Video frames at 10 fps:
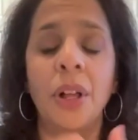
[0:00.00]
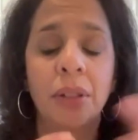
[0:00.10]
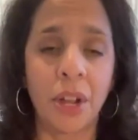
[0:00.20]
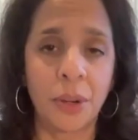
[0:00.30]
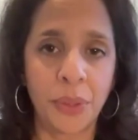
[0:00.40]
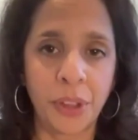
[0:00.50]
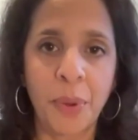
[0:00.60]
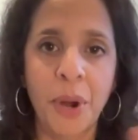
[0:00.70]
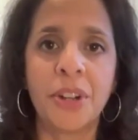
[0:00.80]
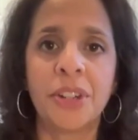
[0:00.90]
along with our
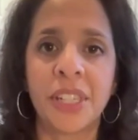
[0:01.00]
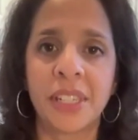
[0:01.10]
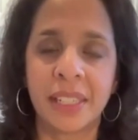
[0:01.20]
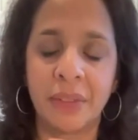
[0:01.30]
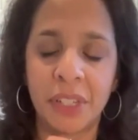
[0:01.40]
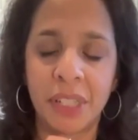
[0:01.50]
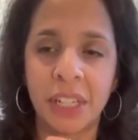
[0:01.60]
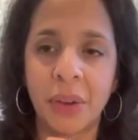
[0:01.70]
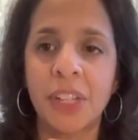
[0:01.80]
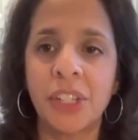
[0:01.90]
partners at San
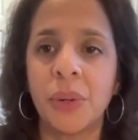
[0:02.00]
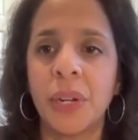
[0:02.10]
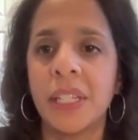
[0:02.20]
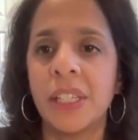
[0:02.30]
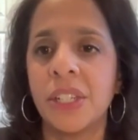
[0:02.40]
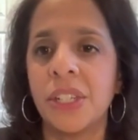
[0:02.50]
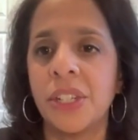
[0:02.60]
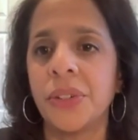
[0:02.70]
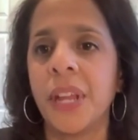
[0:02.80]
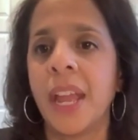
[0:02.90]
Francisco Estuary
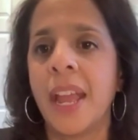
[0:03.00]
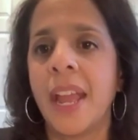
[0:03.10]
Institute.